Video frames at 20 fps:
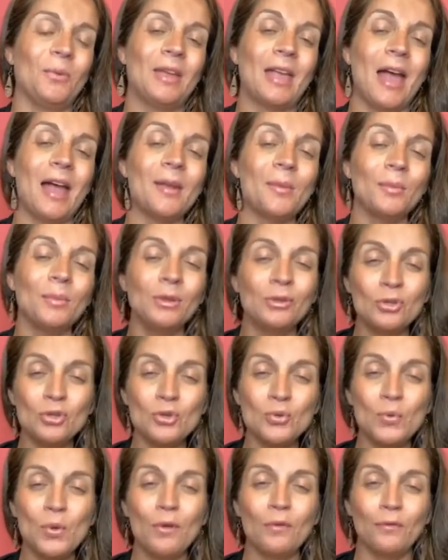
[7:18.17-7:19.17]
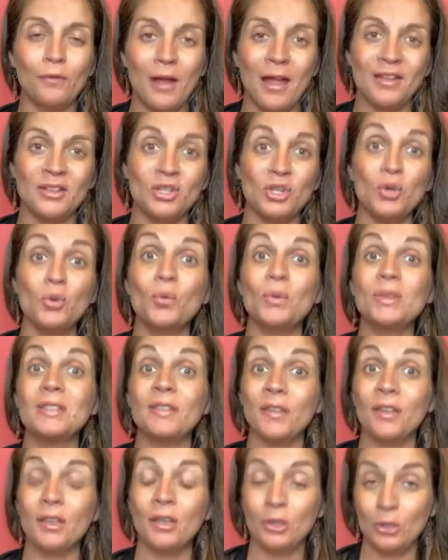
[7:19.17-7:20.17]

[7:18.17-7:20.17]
we had a mutual friend who was a